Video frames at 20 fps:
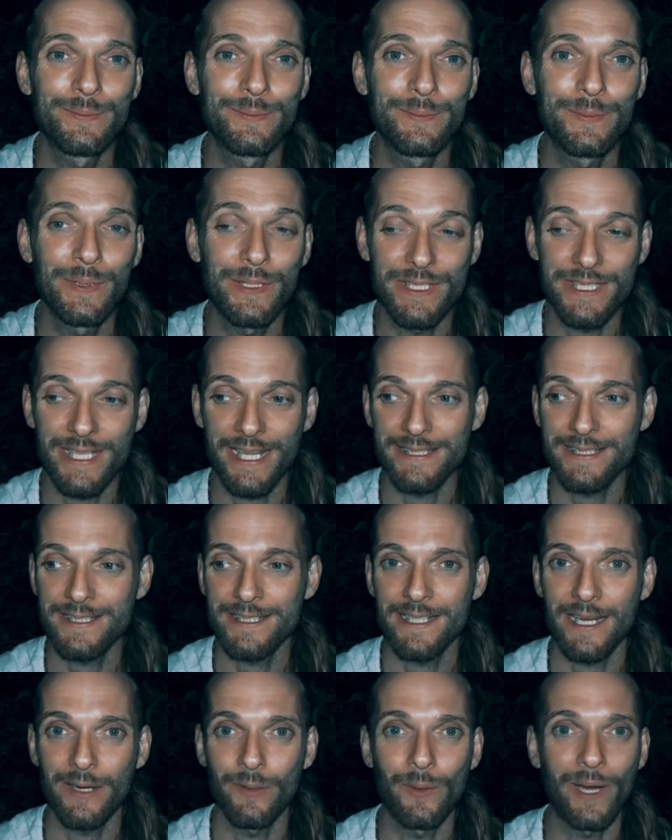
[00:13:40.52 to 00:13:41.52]
Because
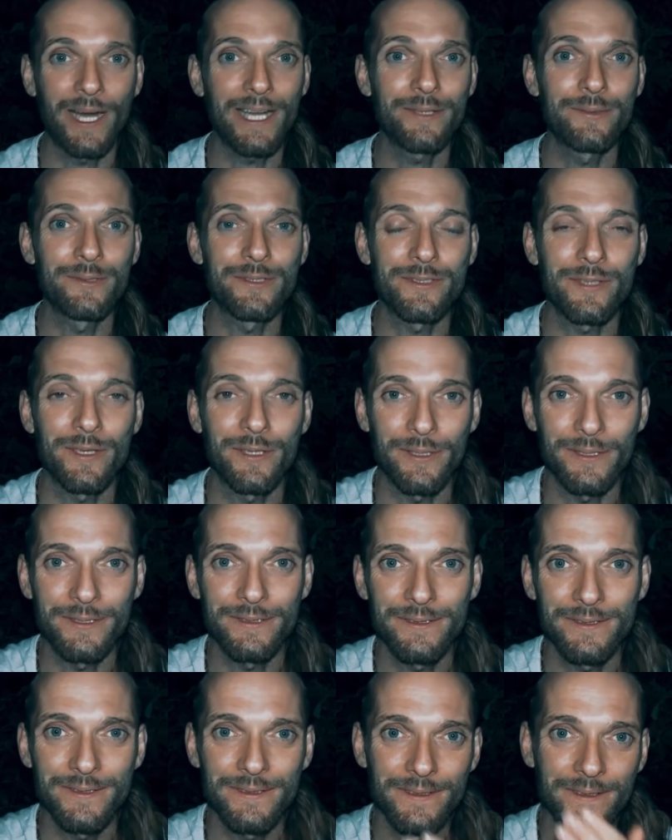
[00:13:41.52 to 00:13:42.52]
that's how I was taught.
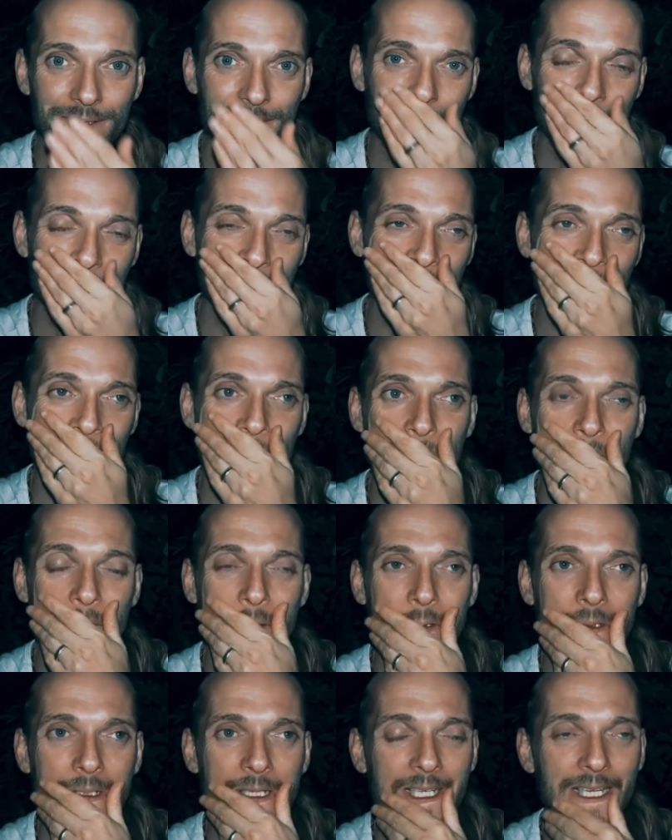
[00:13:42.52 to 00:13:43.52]

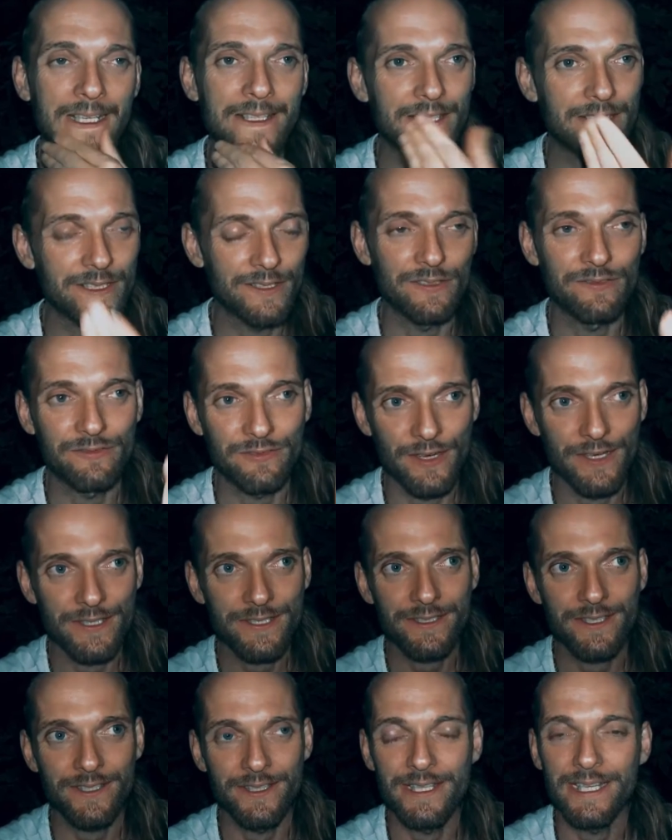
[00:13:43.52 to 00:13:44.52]
And I think the
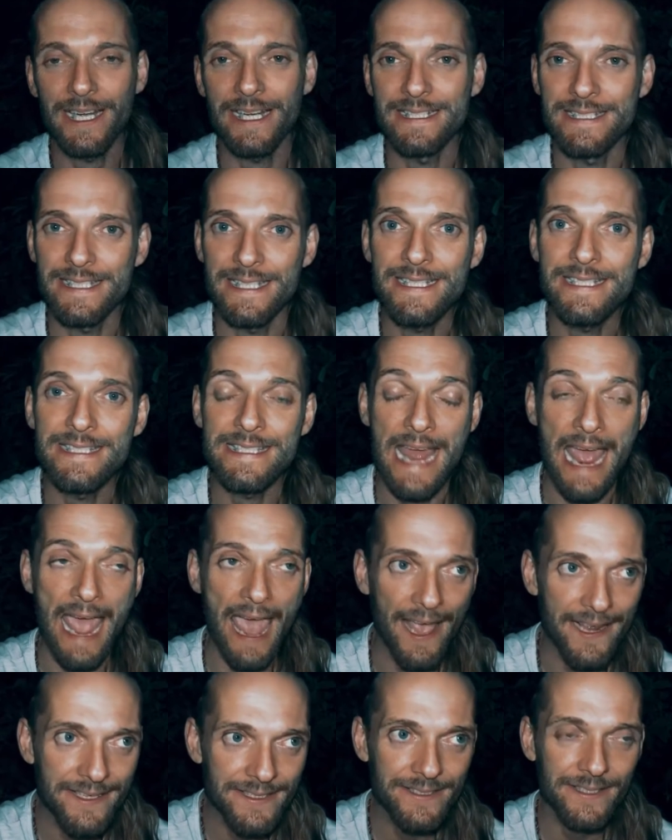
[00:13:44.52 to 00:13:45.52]
first thing I did to
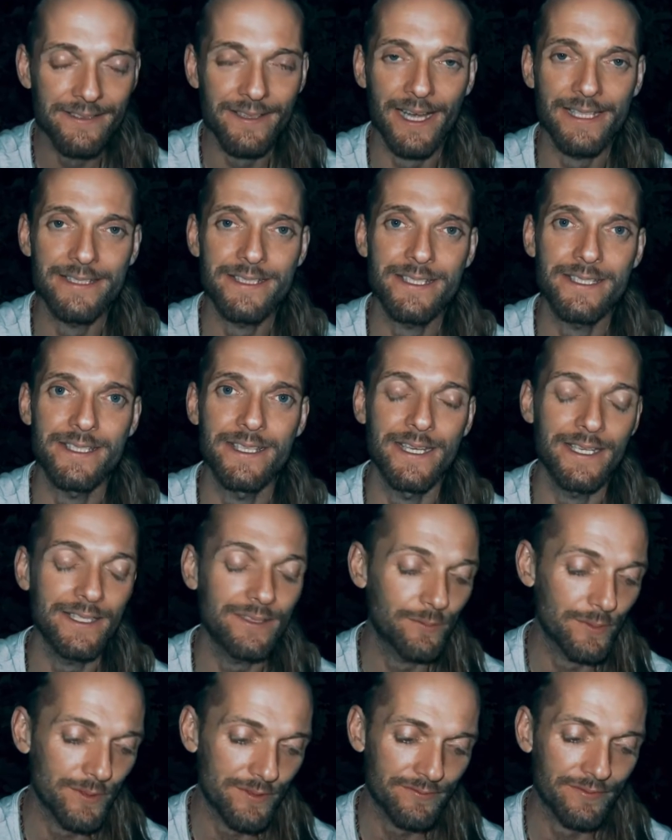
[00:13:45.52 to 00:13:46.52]
enter that
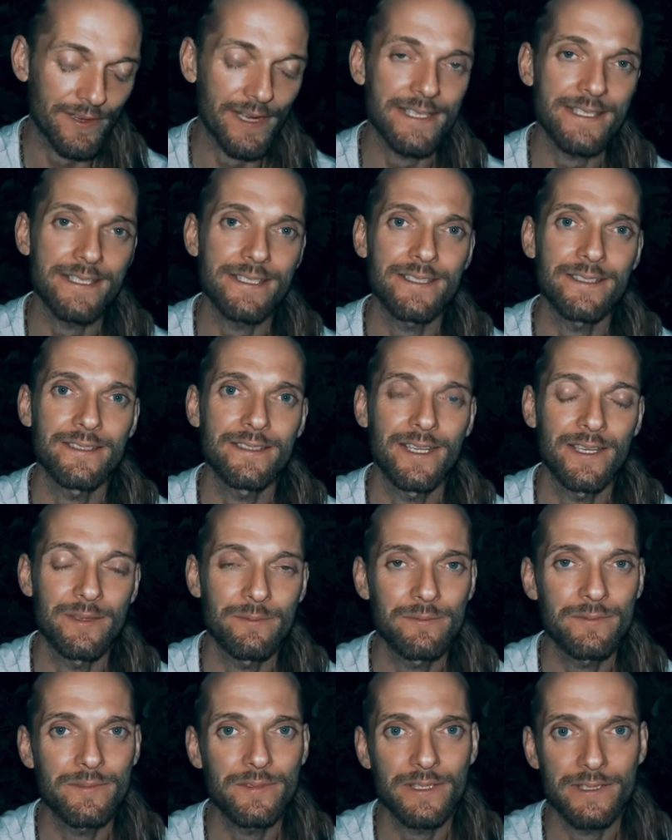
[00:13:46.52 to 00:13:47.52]
state was fast
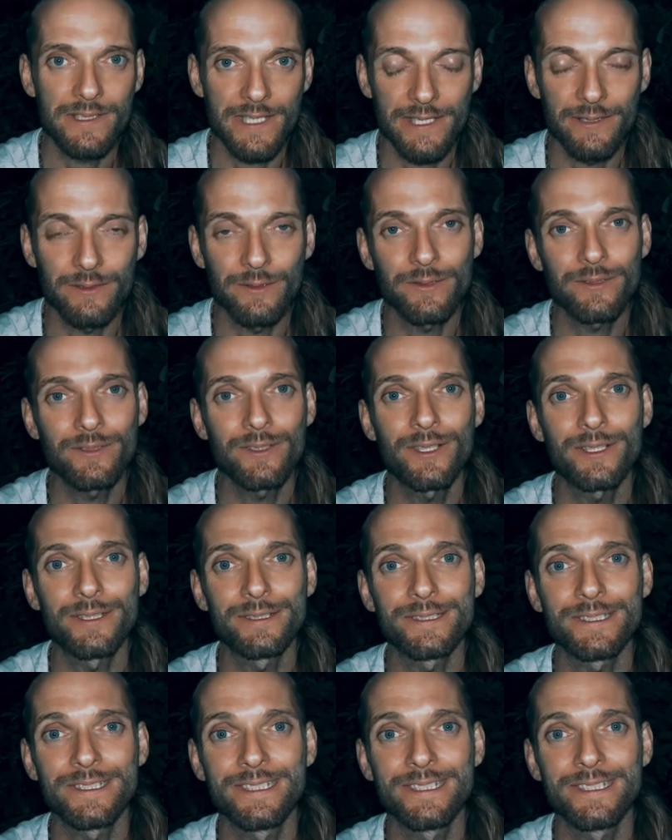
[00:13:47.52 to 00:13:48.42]
and take no thought.